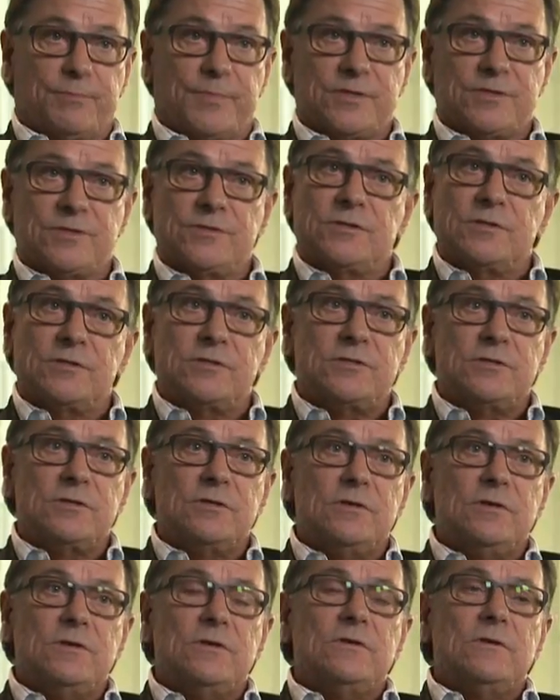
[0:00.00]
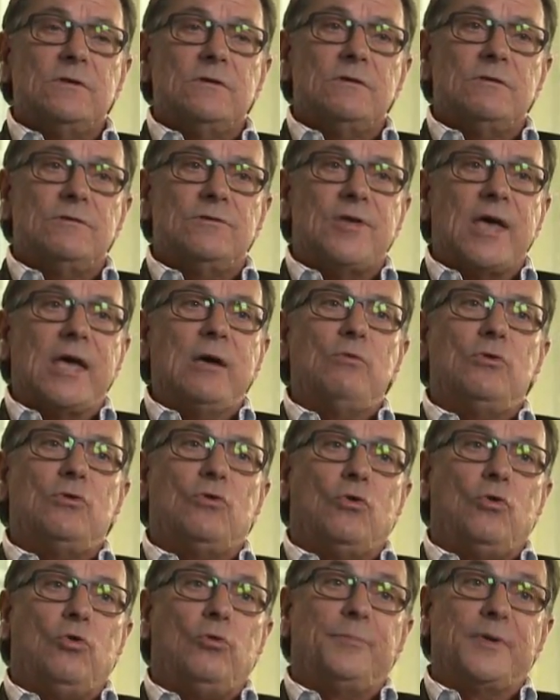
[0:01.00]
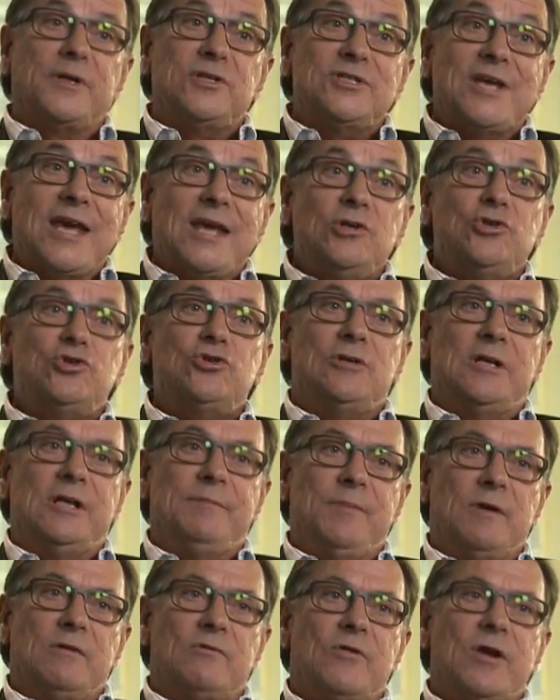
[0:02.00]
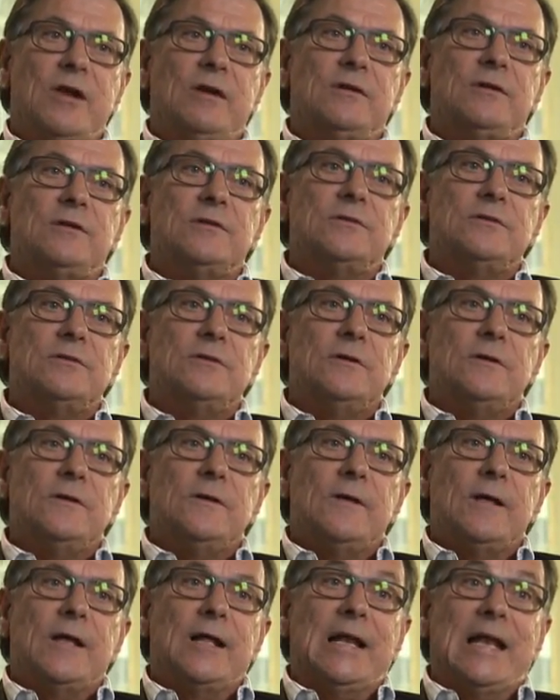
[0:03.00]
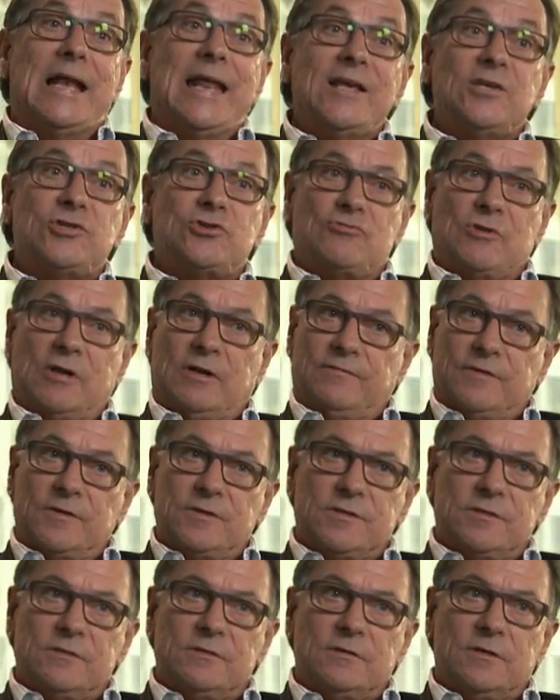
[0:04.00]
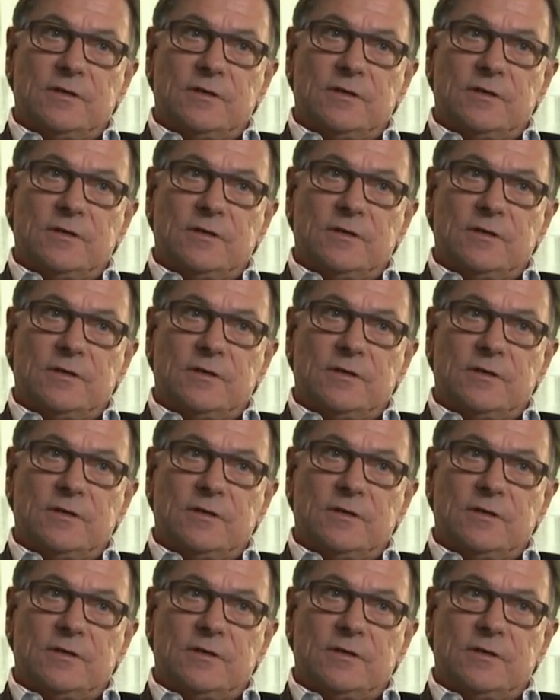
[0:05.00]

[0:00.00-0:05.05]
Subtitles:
businesses, they will all potentially be rendered less relevant,